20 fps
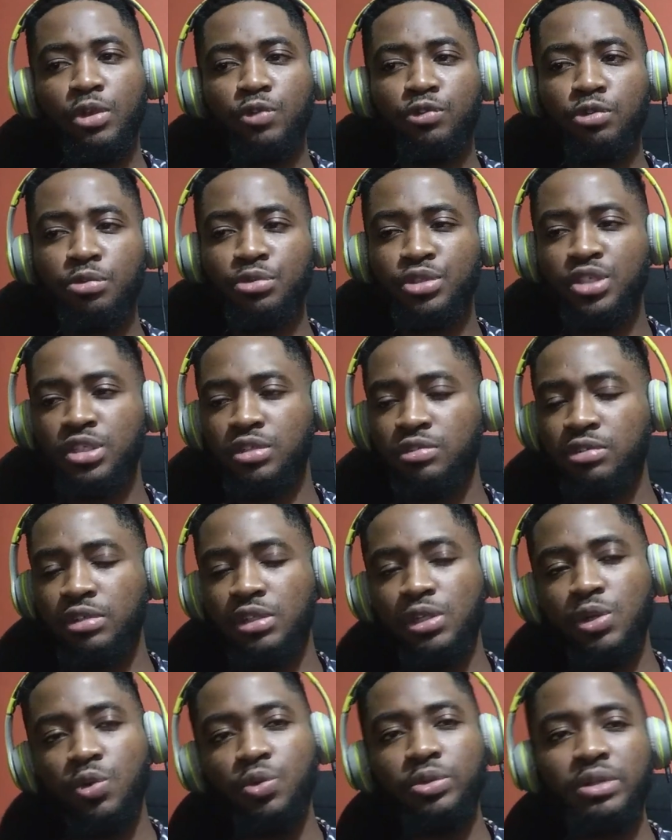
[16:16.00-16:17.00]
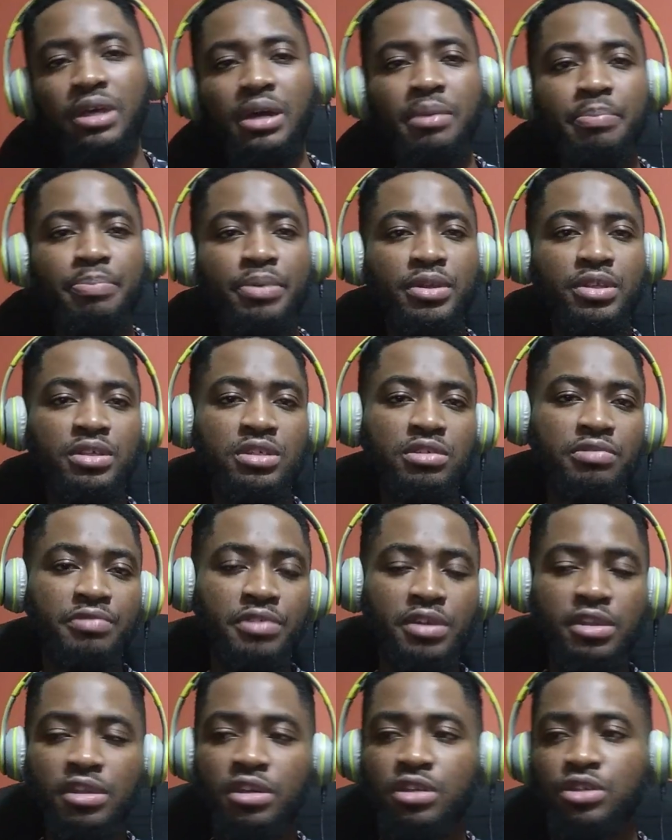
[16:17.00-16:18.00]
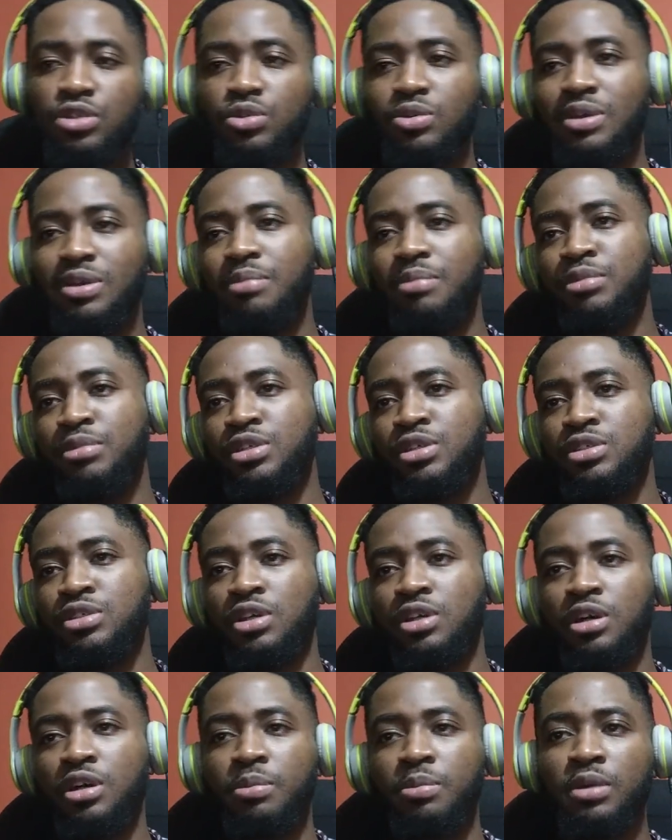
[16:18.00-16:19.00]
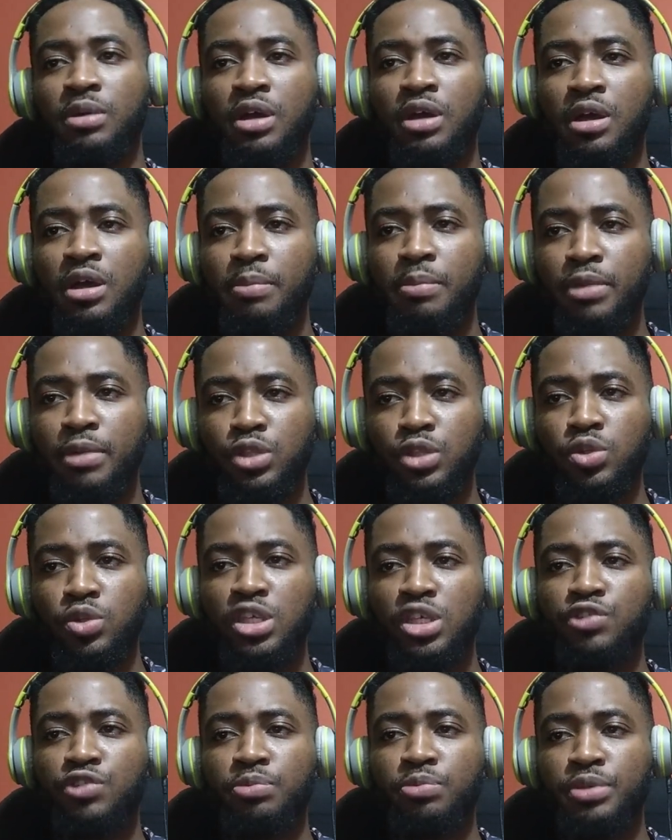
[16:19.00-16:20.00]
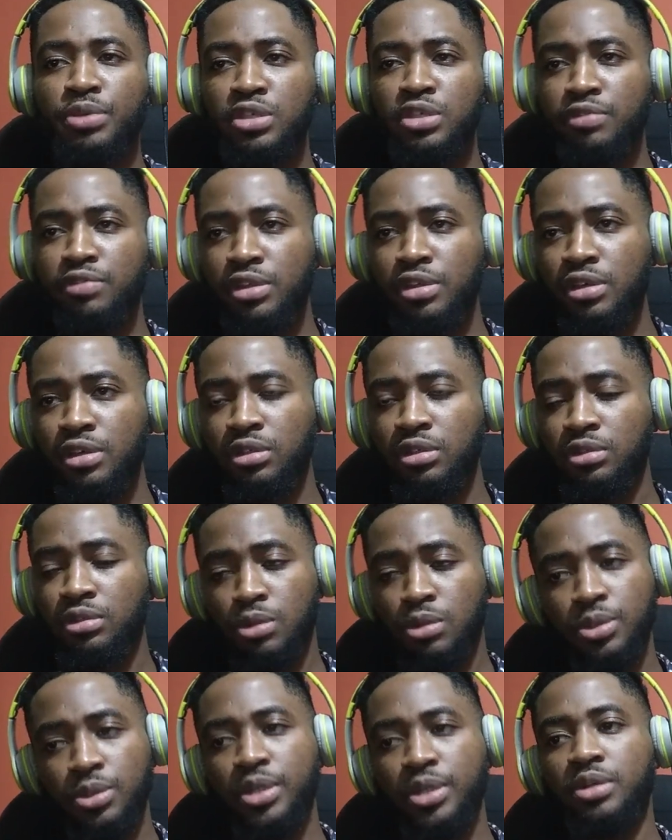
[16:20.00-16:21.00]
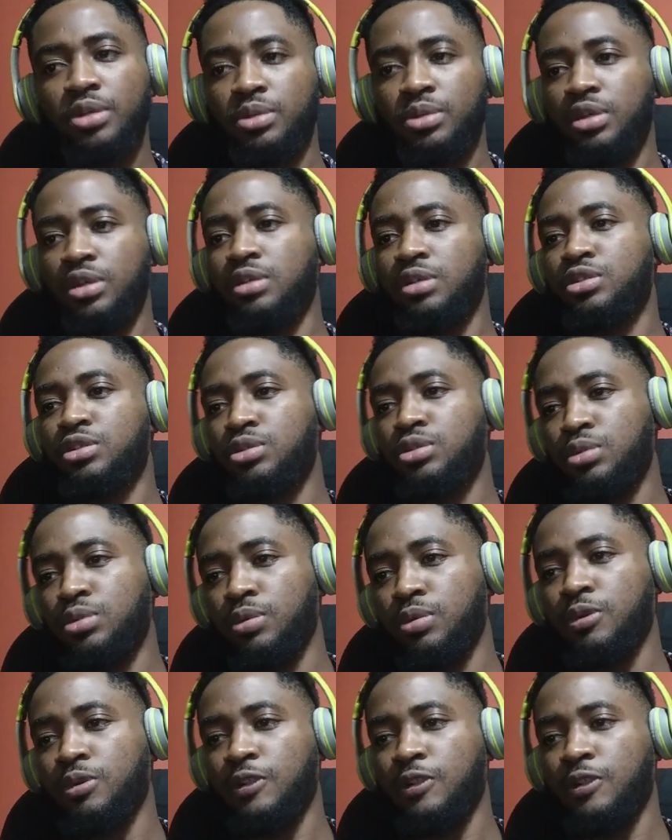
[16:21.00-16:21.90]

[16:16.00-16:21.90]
From Sierra Leone and Pennsylvania, so that means Methodic is from Pennsylvania. Okay, okay, let's go.